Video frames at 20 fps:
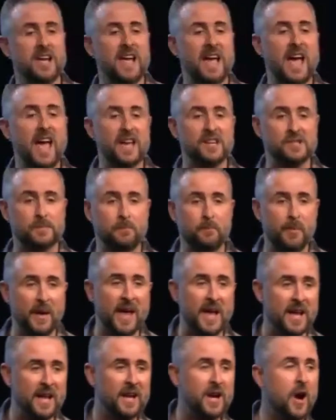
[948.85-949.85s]
has
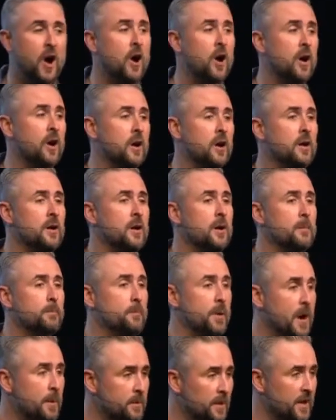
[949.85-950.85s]
been our
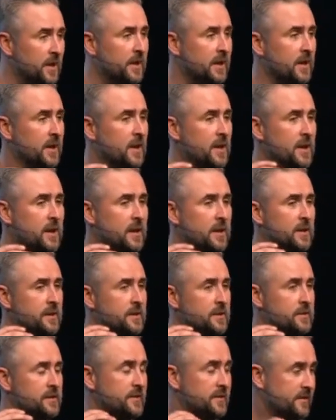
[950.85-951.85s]
public
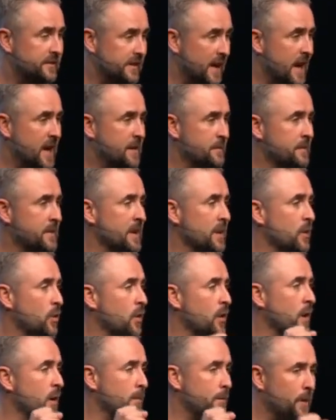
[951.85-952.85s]
statement
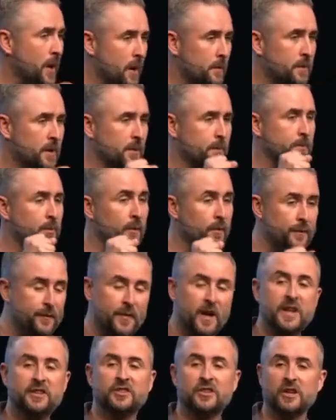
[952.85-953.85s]
or our public
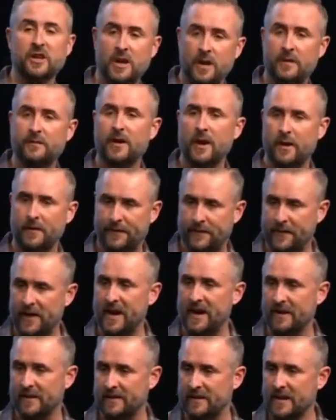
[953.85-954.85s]
profession of our
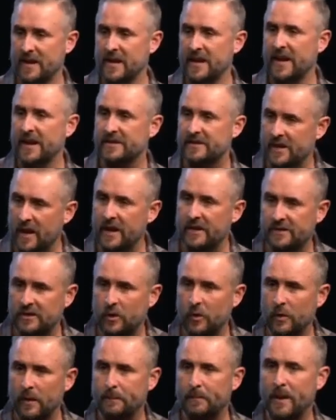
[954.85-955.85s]
faith. It's us
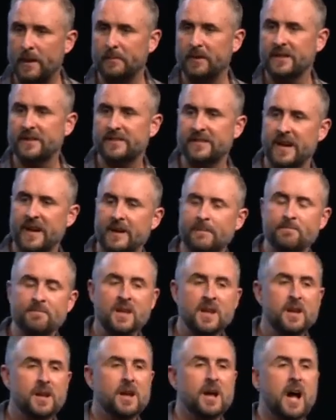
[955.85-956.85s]
going public saying,
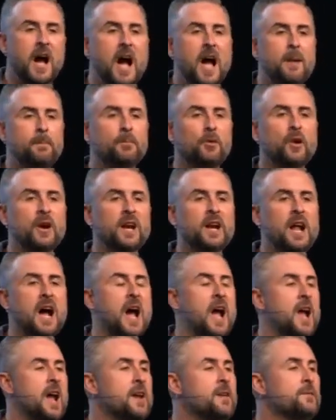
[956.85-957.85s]
I prayed,
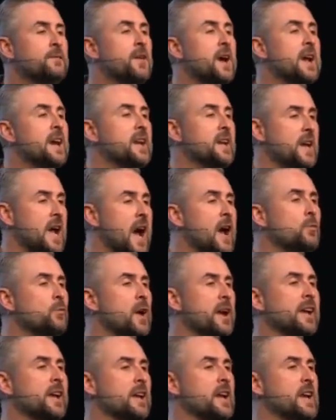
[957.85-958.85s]
I invited, I
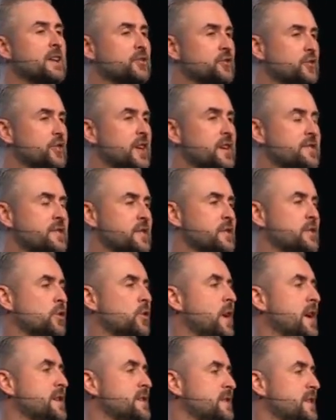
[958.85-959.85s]
recognize Jesus
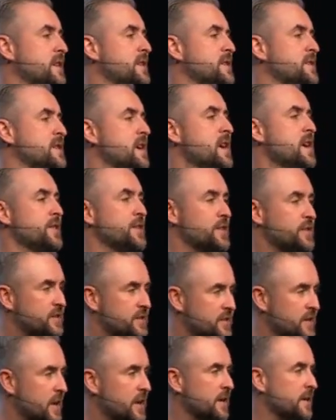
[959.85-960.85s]
Christ is the
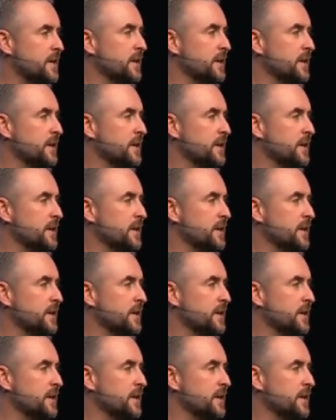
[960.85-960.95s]
Son of the